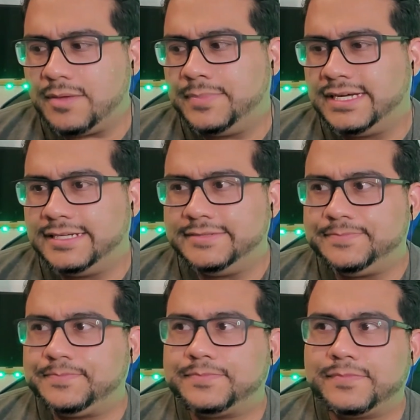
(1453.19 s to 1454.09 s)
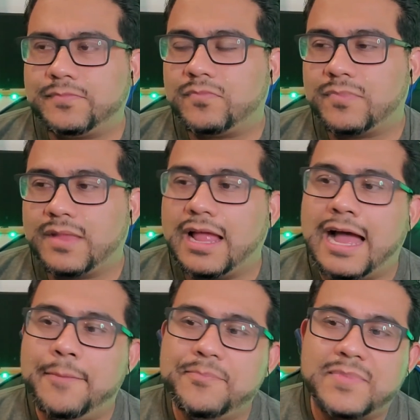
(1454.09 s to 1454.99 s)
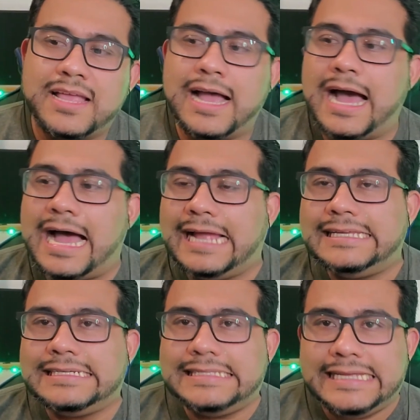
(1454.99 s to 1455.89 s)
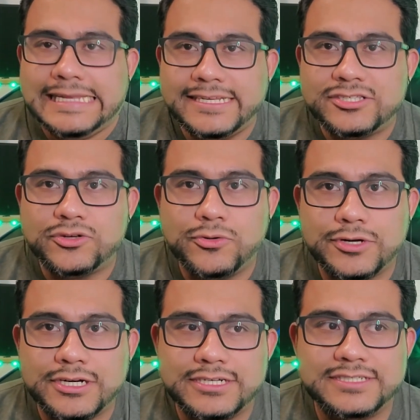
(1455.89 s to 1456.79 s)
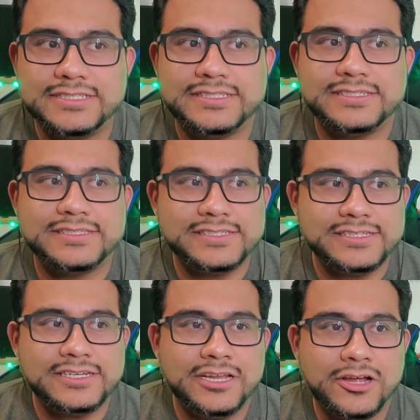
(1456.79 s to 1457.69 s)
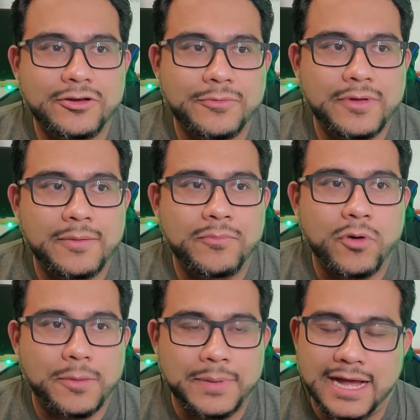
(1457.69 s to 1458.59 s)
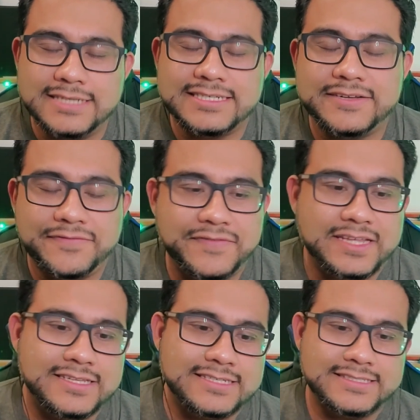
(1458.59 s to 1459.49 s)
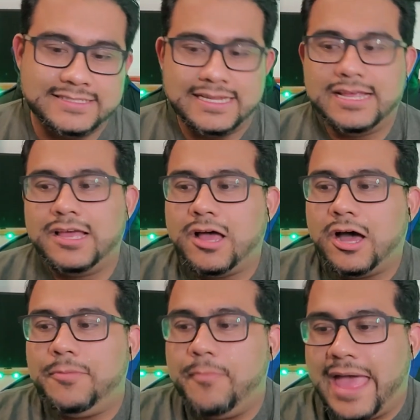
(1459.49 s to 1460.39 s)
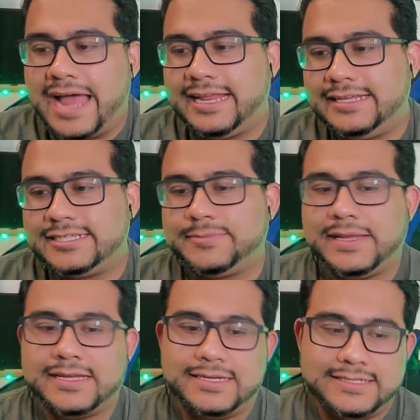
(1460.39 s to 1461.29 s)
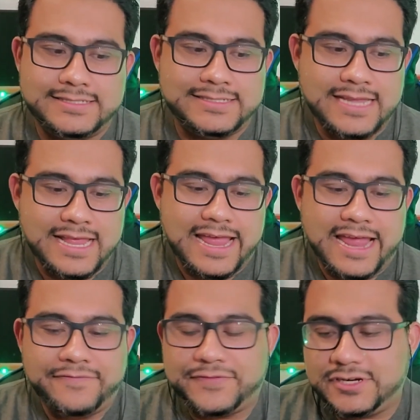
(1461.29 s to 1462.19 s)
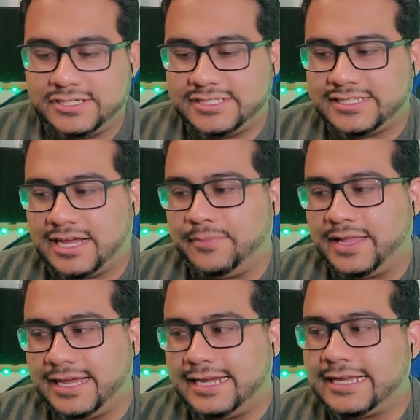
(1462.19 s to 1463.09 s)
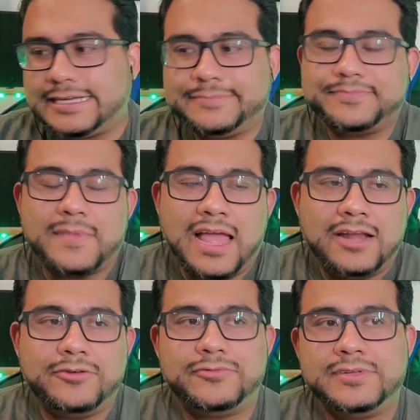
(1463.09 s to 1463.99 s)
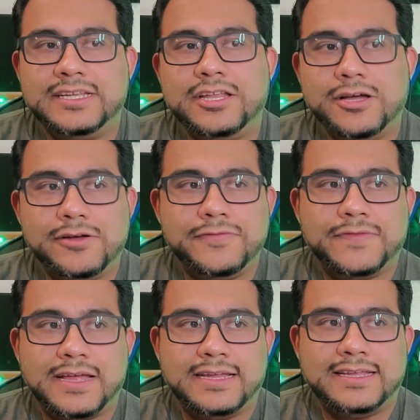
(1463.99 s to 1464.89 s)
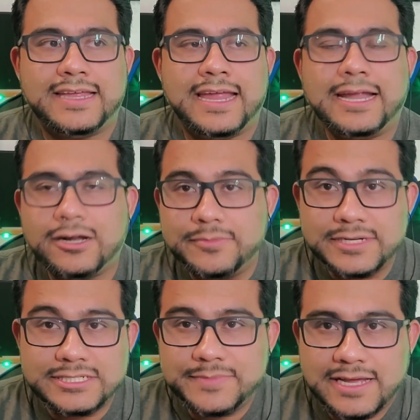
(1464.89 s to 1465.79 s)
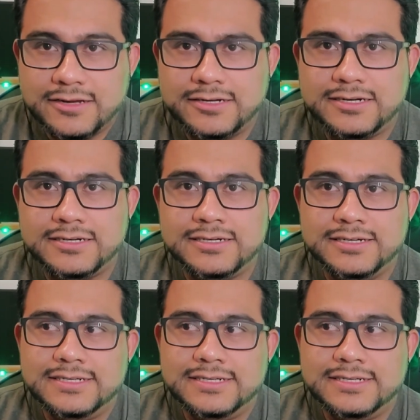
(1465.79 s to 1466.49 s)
but I'm kinda leaning towards you know, uh, more positive feelings on Madi just because at first I'm like, I don't really know if I care much about her.